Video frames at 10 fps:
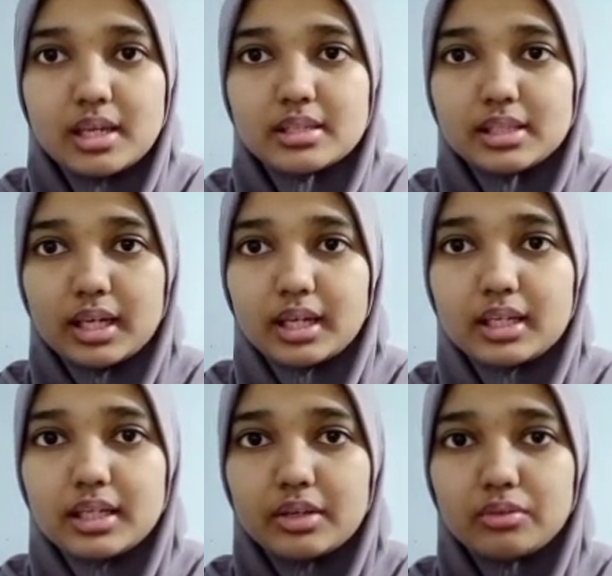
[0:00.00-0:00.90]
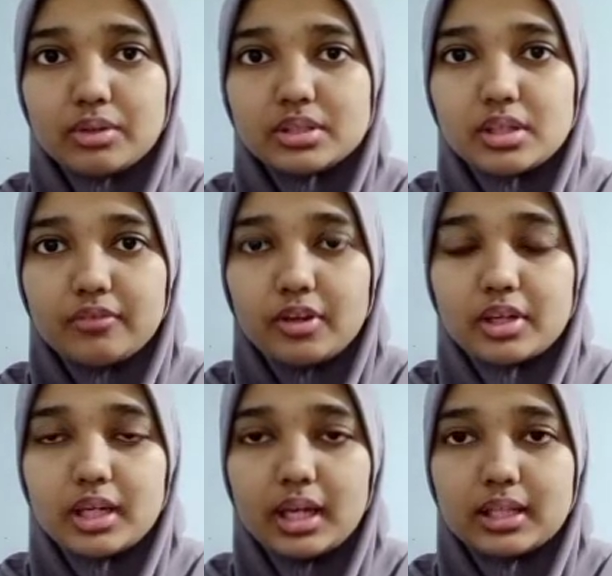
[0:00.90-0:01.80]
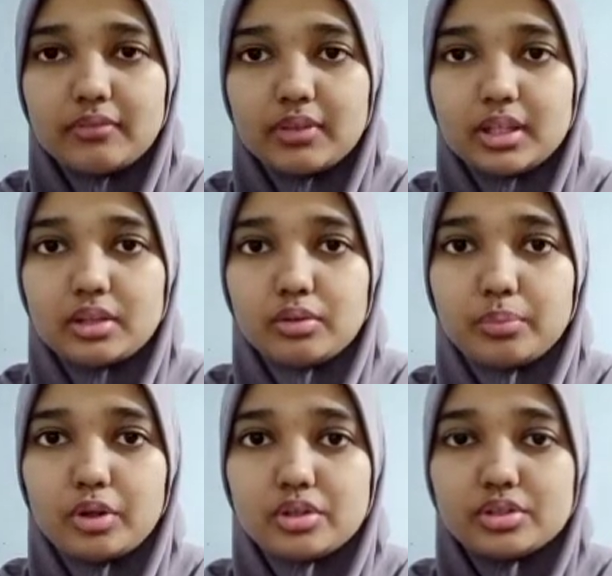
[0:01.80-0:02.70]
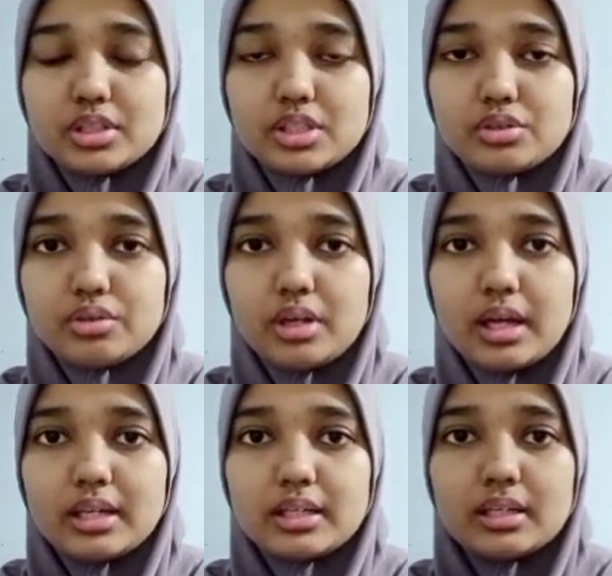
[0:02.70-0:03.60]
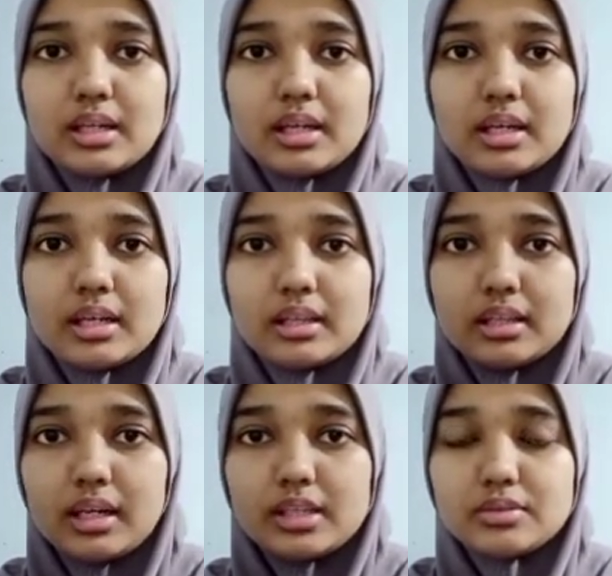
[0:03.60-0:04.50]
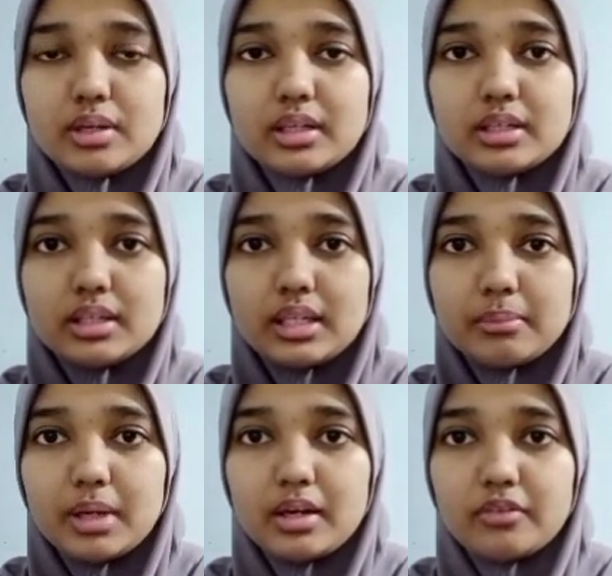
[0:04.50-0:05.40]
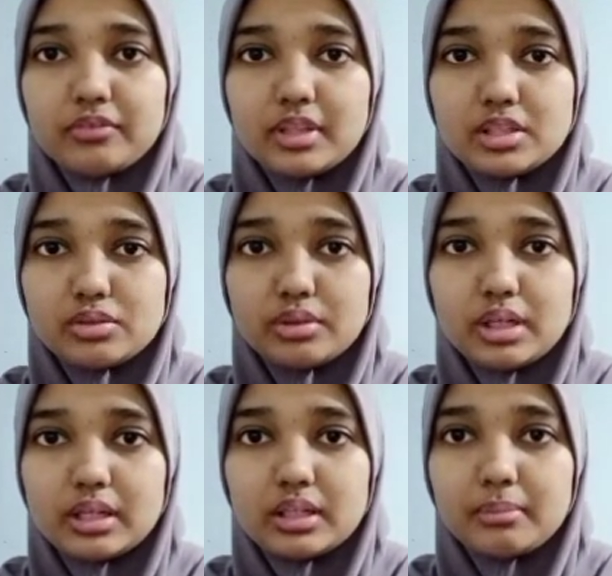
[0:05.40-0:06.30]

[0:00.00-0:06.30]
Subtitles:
Second, increase of logging activity to produce tissue. And the last one, the demand of tissue in the